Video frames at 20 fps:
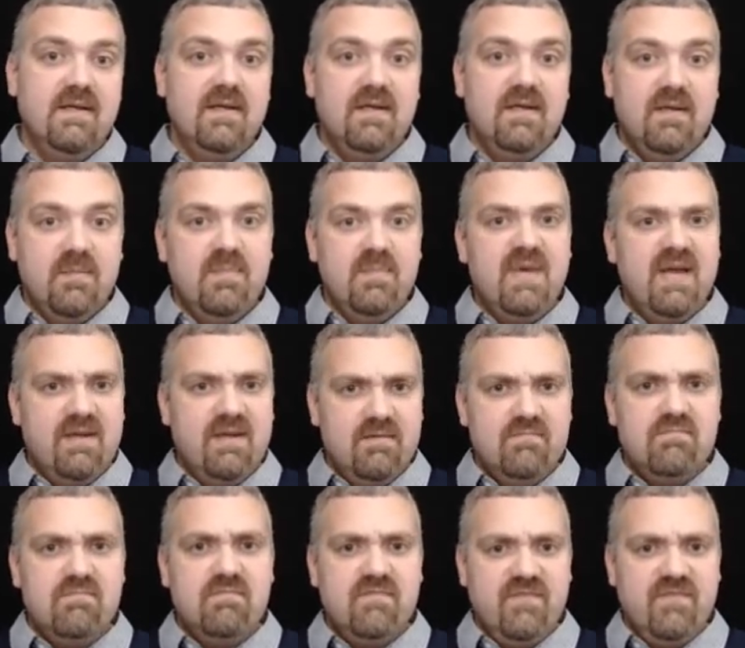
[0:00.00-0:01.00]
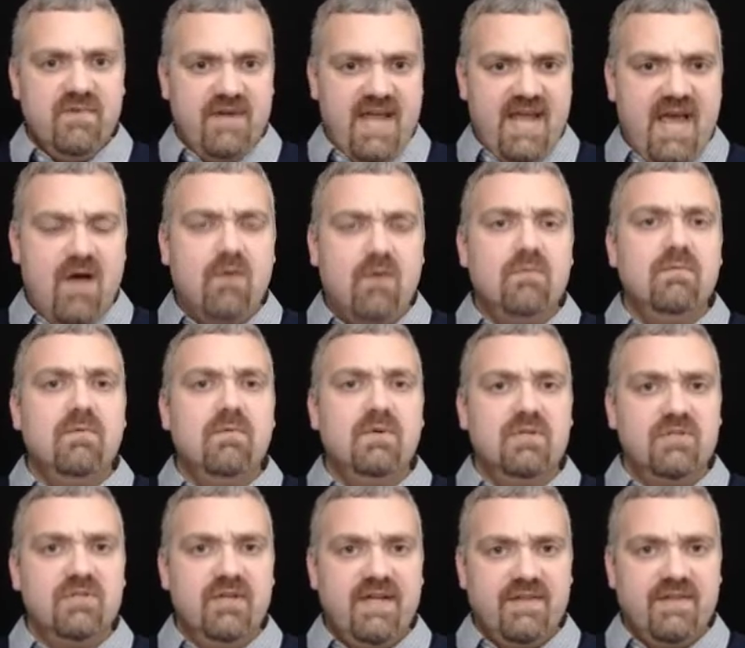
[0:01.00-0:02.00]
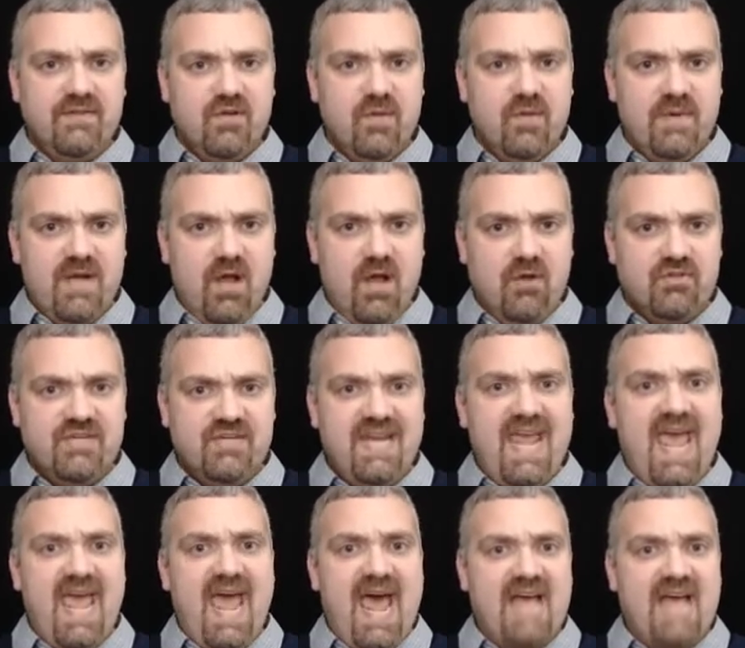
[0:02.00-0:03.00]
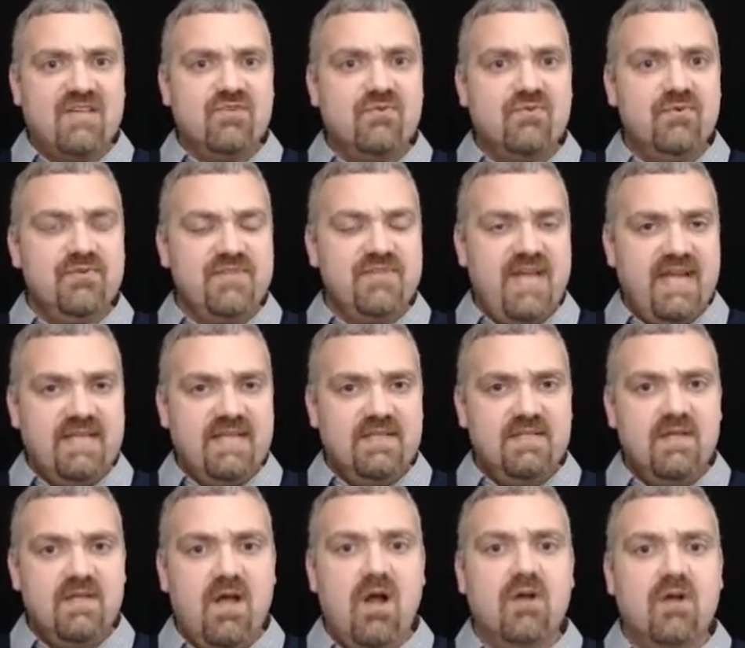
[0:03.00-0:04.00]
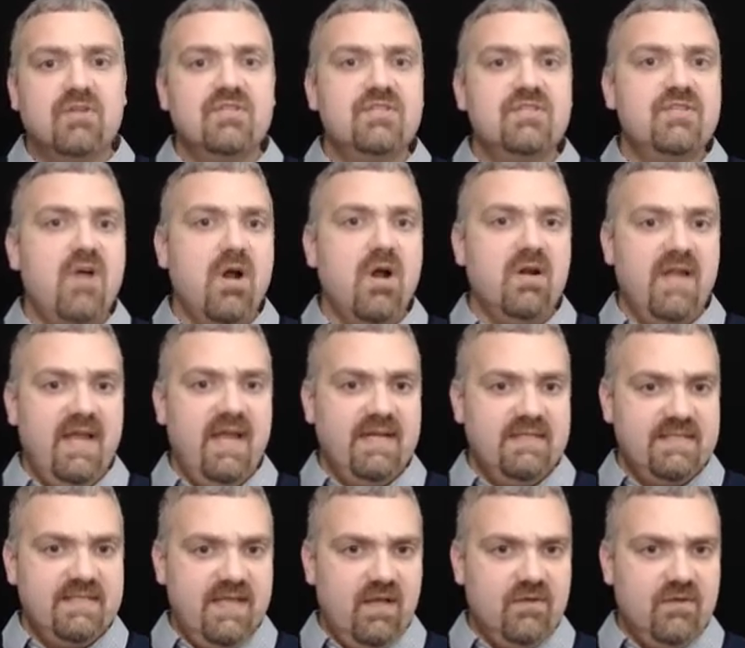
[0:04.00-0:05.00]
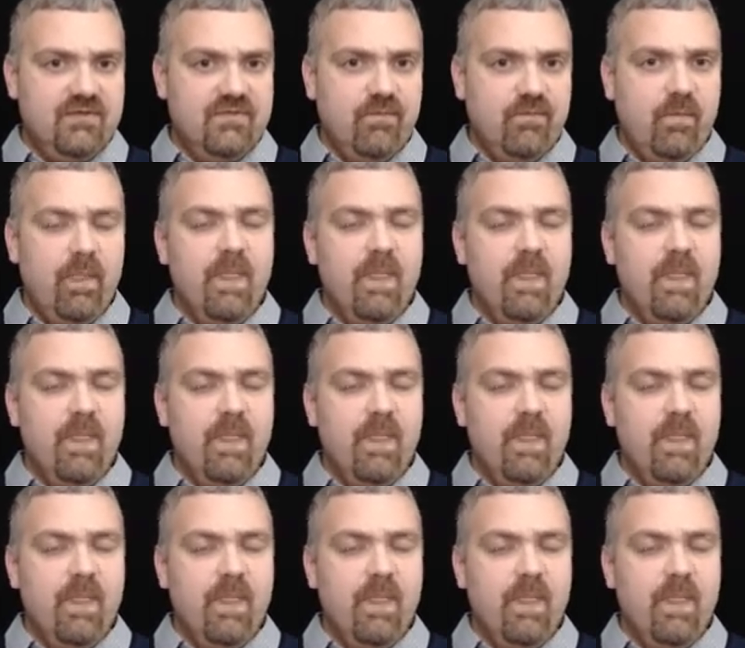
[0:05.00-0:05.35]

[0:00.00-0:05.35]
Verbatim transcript: But for now, we're just looking at the terminology. Astrocytes are star-like cells.